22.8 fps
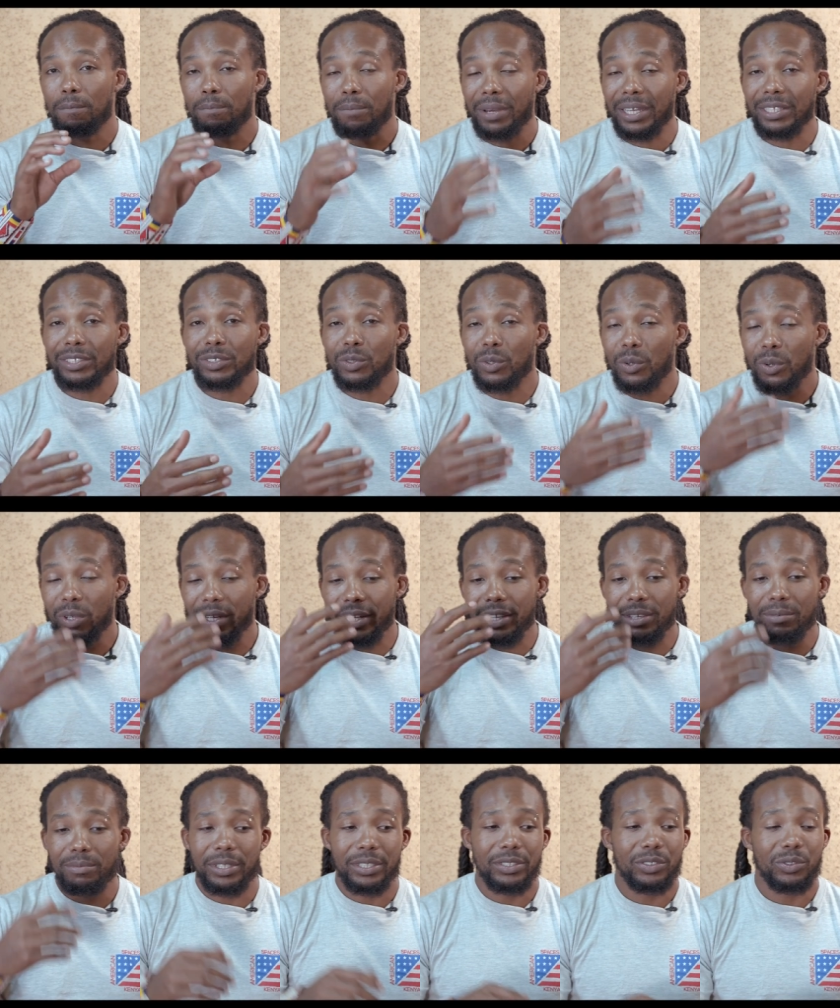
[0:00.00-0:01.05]
personal
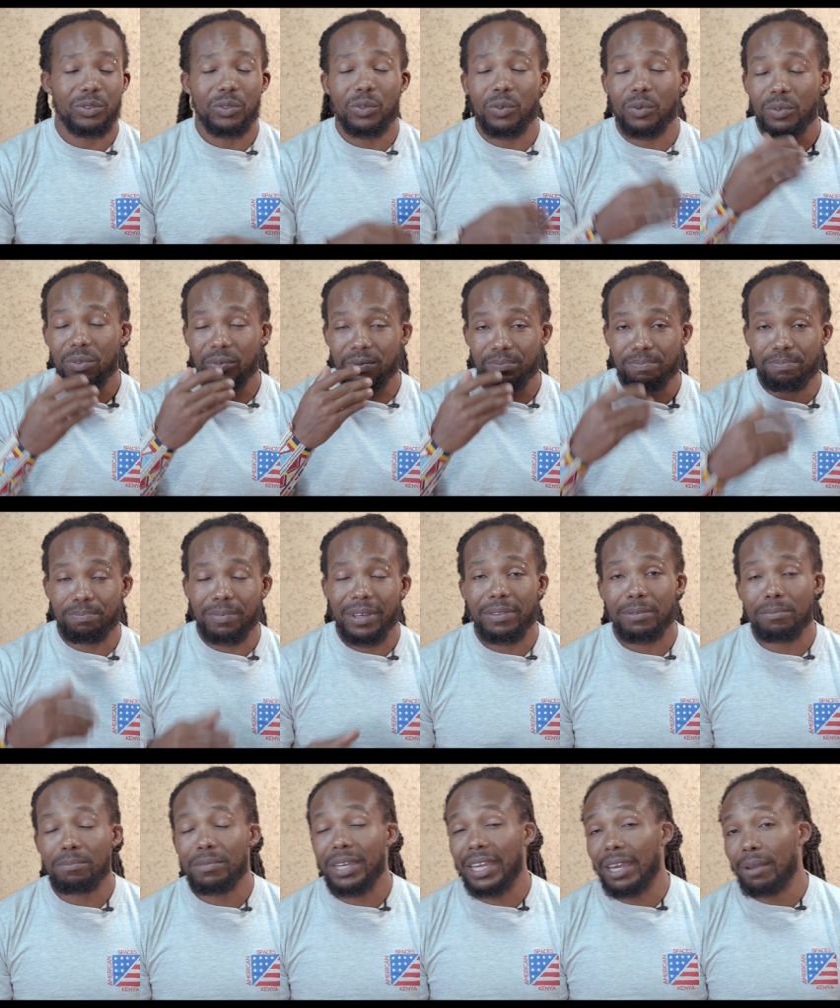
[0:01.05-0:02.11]
image, know, the
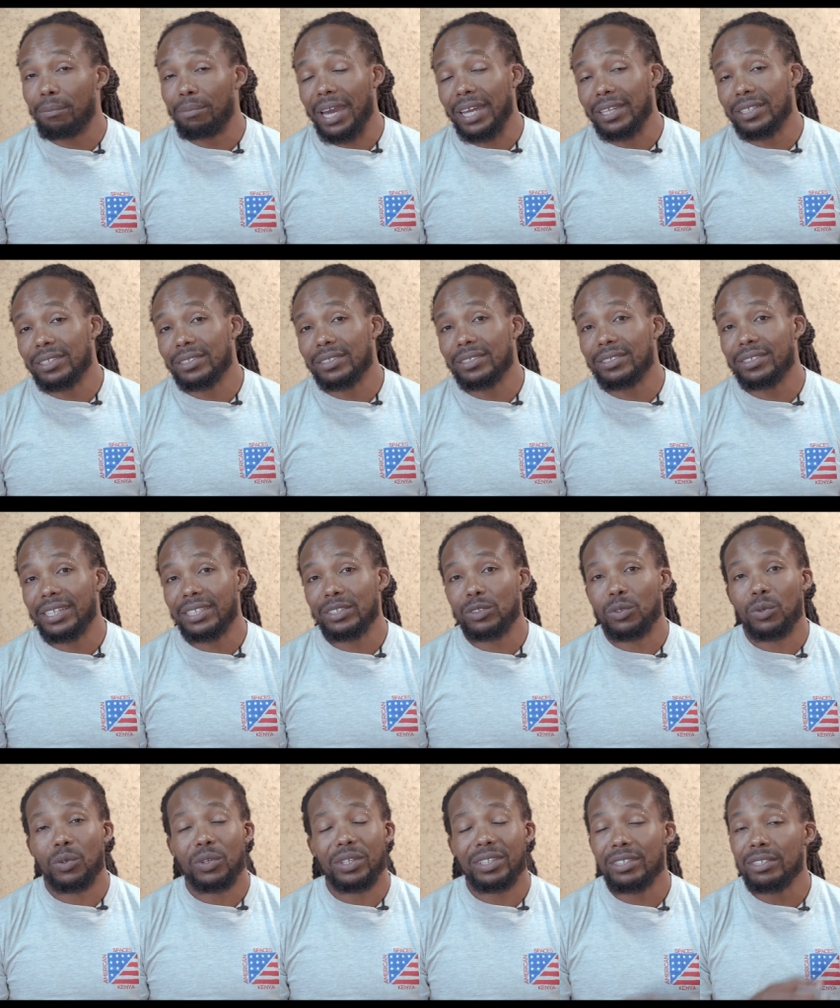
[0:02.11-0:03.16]
makeup artist dress
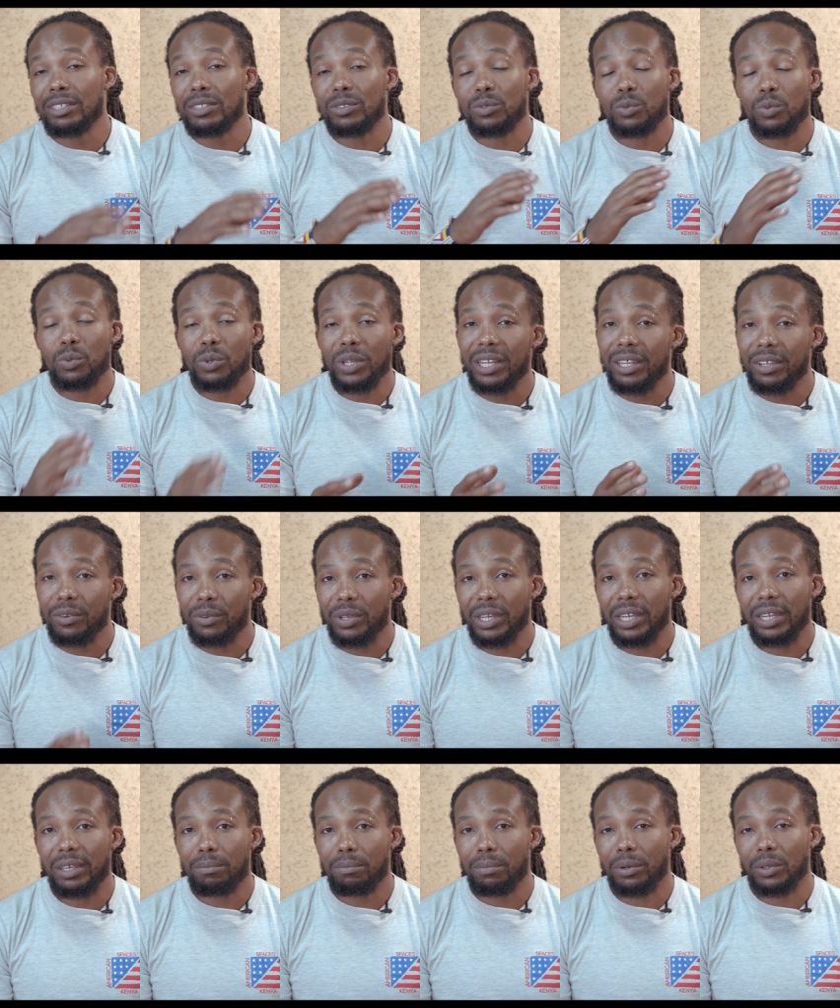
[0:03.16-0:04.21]
code. This is really,
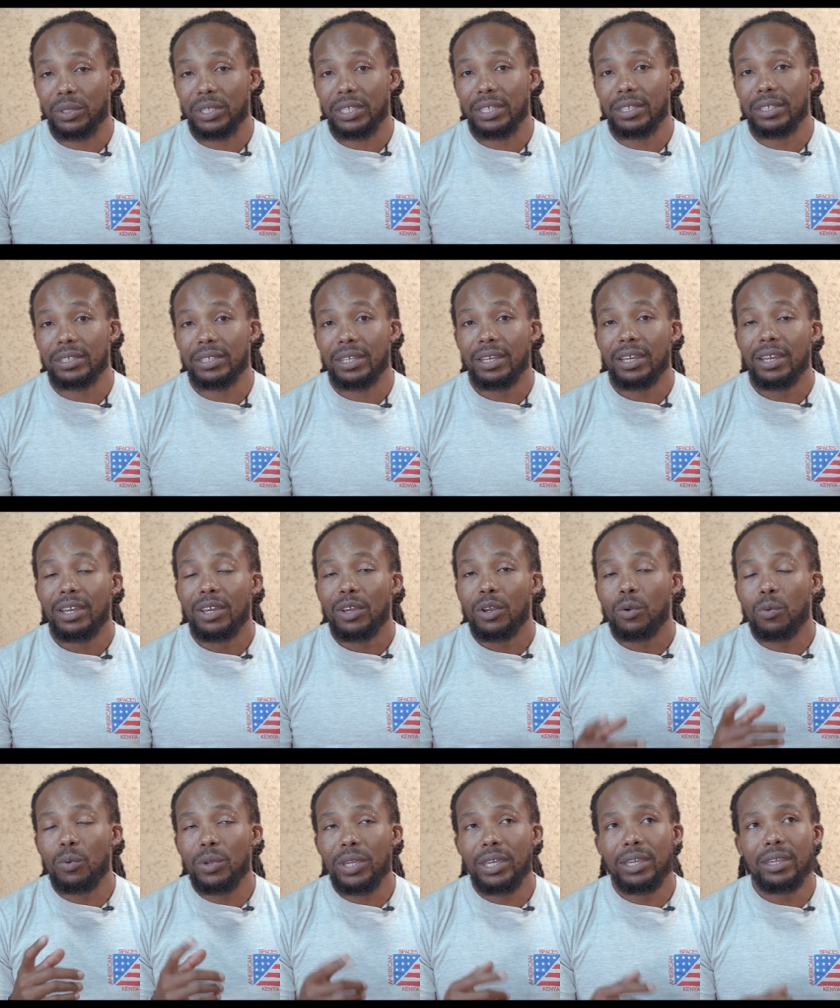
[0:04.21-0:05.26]
really important.
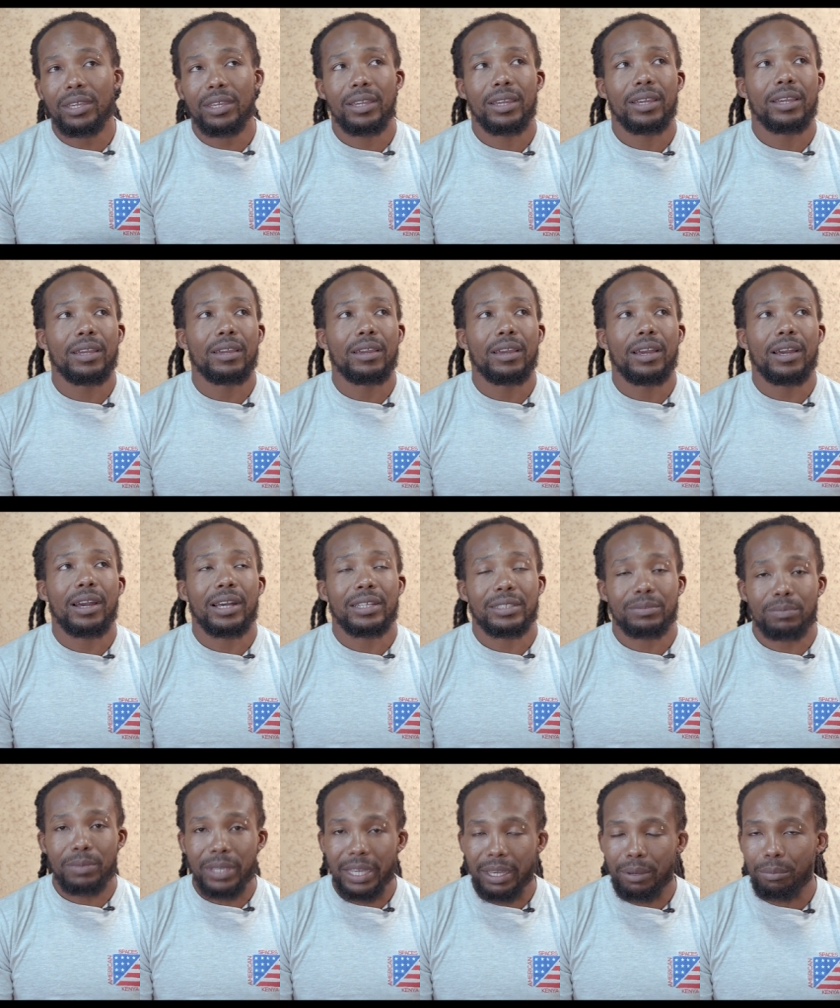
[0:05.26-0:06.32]
We, as
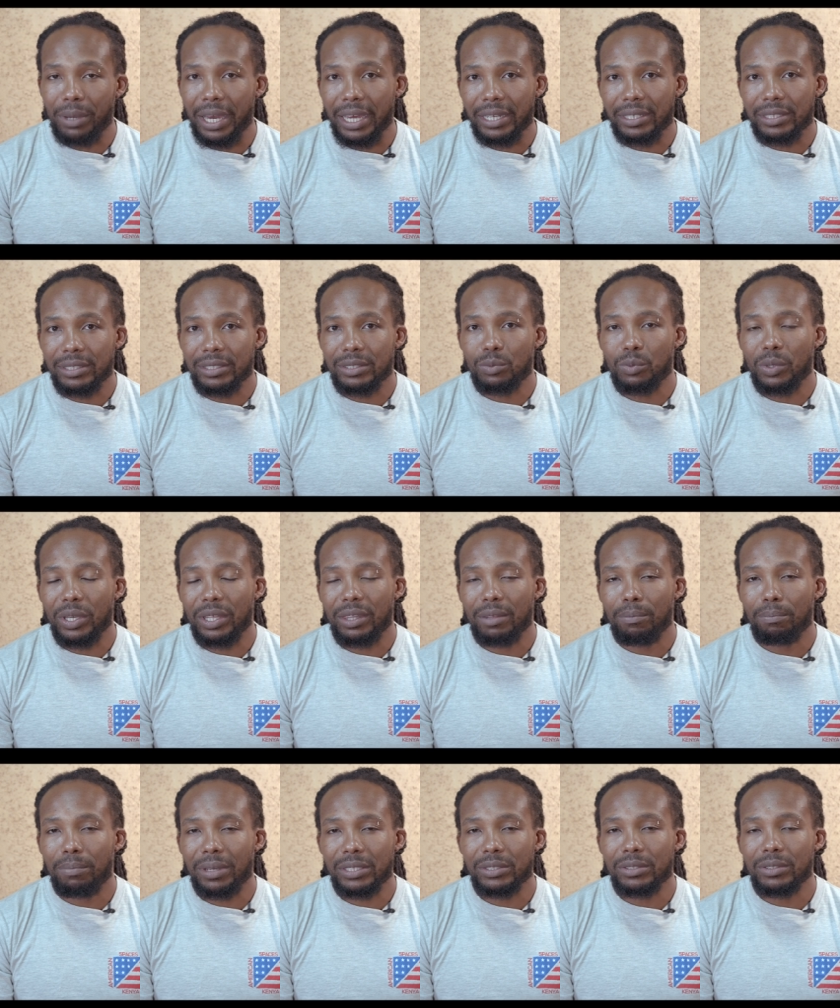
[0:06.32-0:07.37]
makeup artists, we are the,
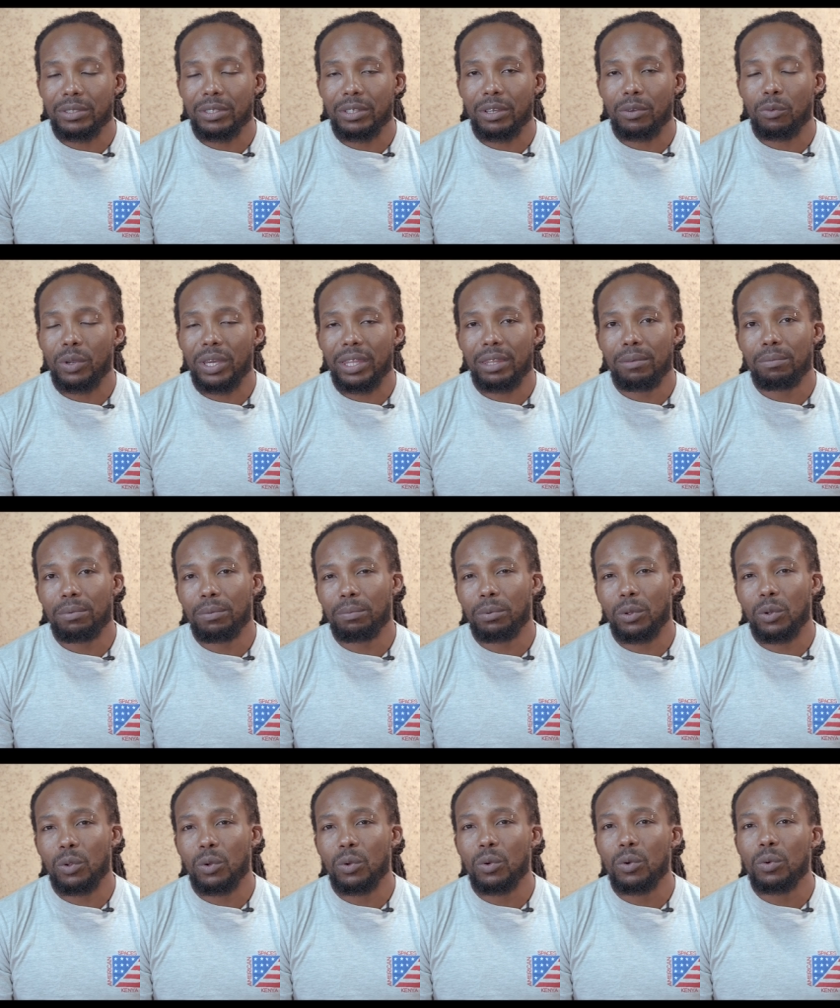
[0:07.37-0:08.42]
past, we are the
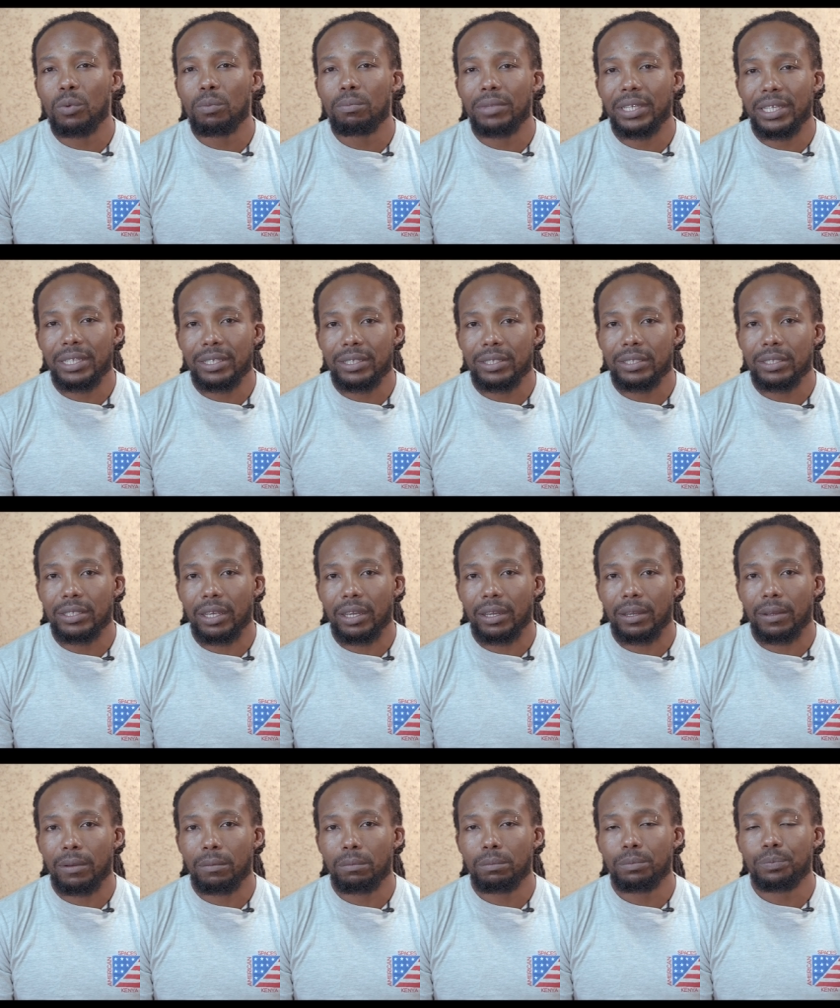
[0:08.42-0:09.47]
people who meet
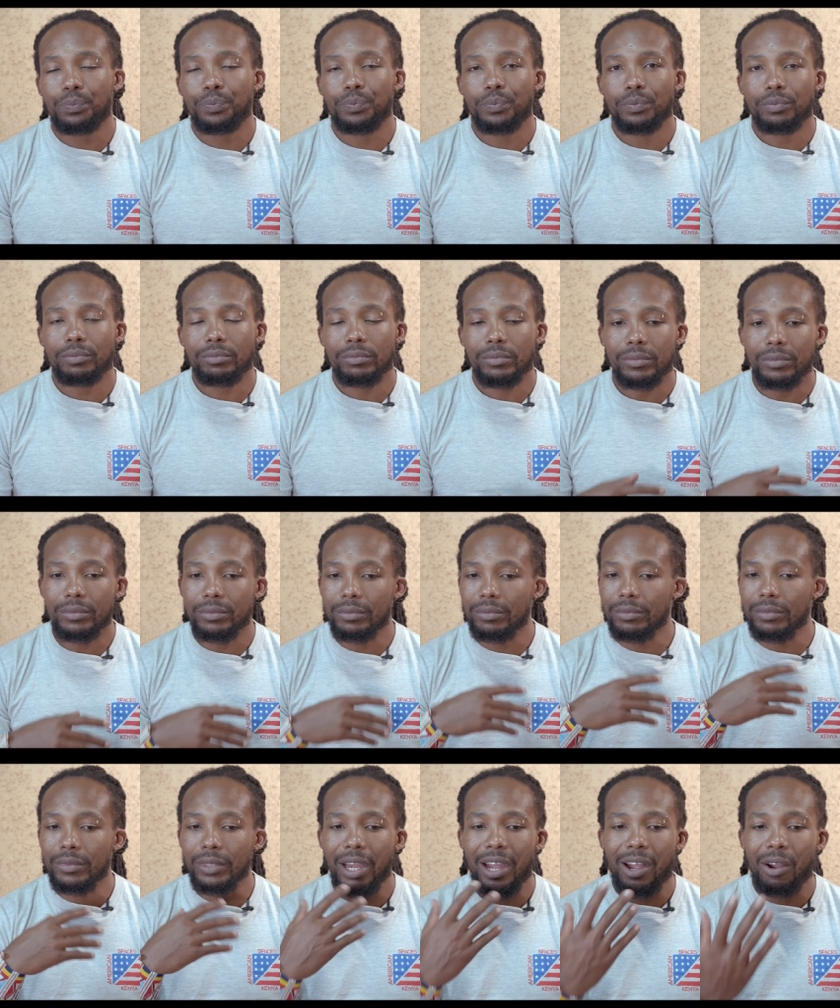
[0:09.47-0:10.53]
um,
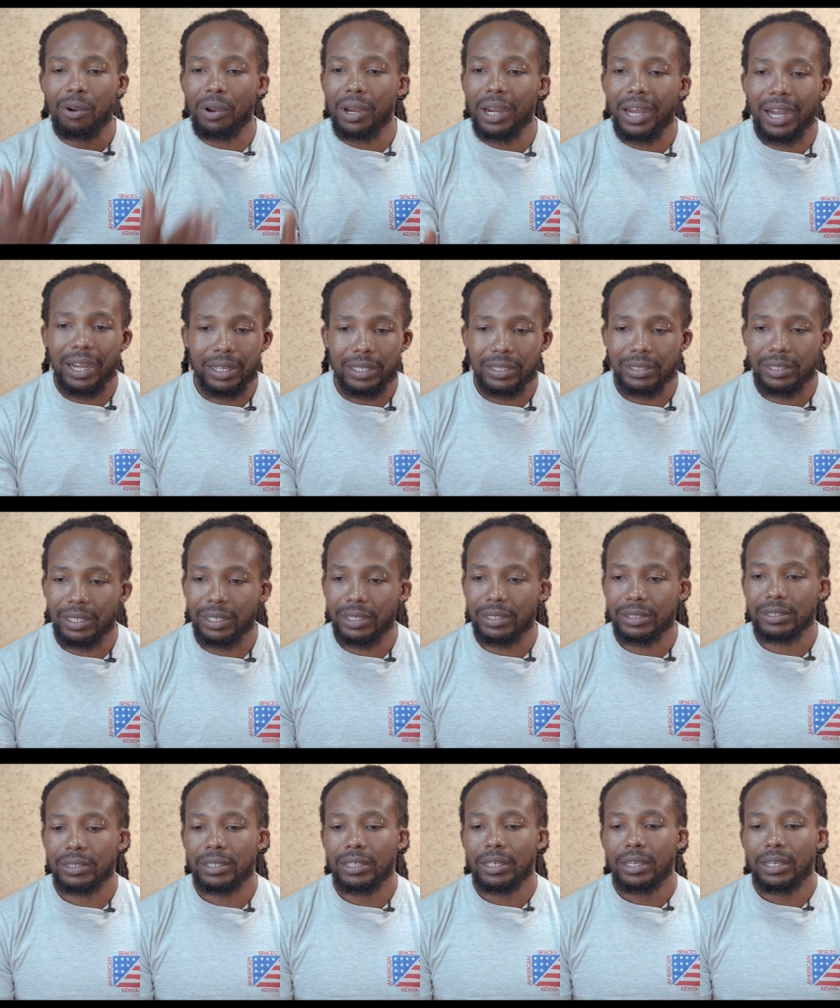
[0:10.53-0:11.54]
our actors